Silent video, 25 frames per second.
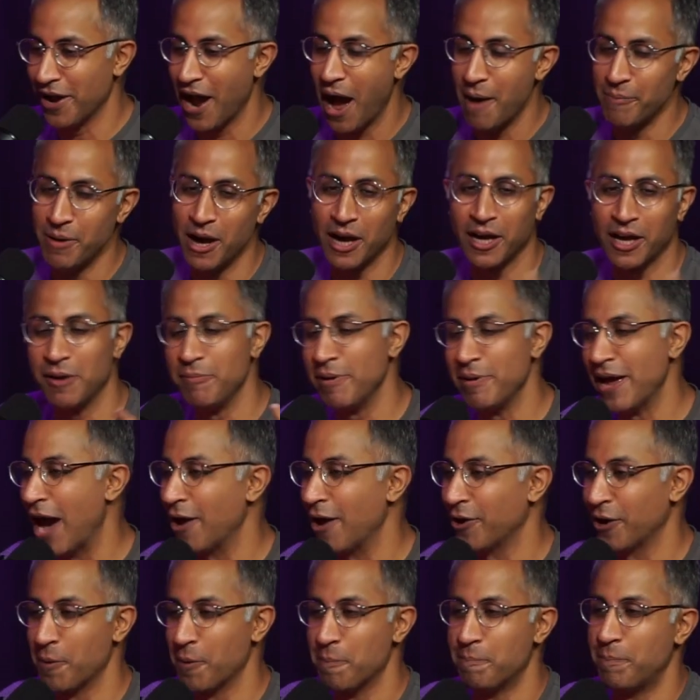I'm not going to be
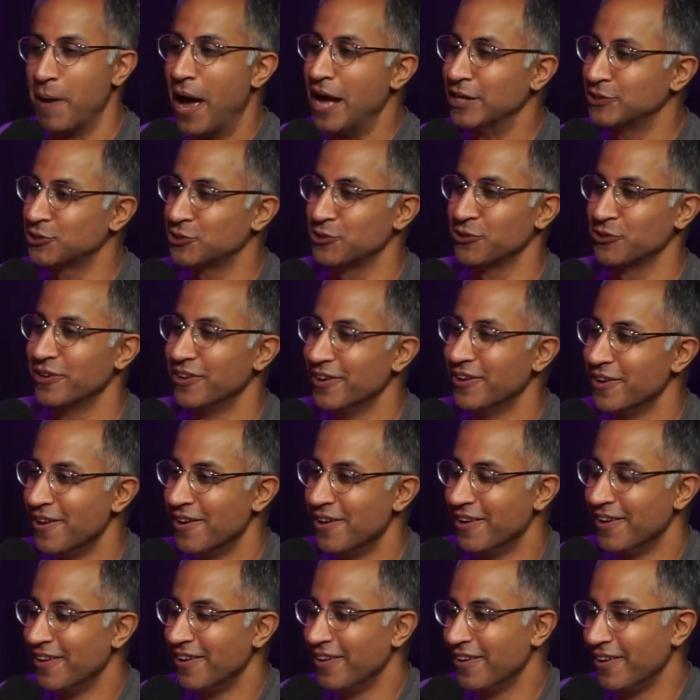out here pestering. is
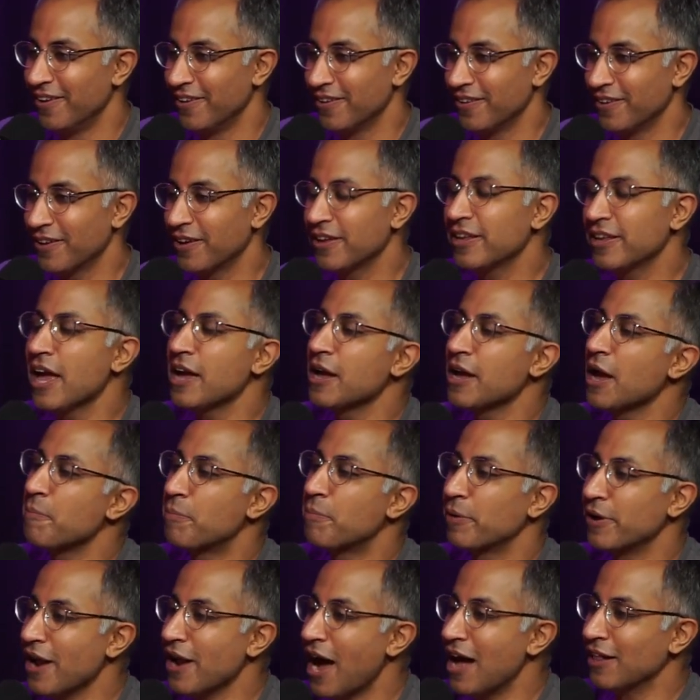sex. Yeah, yeah,
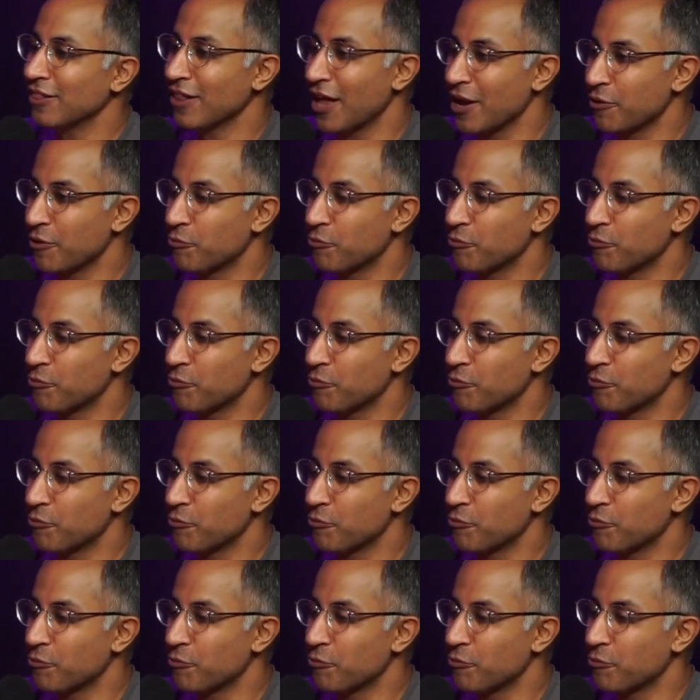but not like